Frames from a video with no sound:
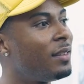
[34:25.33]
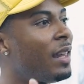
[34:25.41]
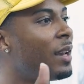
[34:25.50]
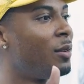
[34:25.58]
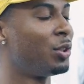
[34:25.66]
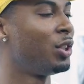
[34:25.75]

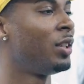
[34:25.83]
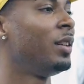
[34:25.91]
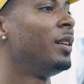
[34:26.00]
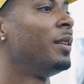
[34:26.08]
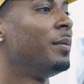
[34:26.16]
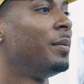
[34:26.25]
they gonna shut
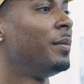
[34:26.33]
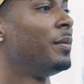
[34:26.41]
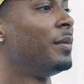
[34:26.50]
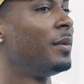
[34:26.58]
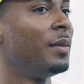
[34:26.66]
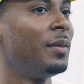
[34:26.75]
up.
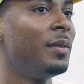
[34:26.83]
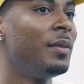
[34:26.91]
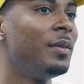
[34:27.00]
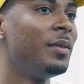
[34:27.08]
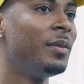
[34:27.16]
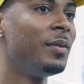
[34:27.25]
The first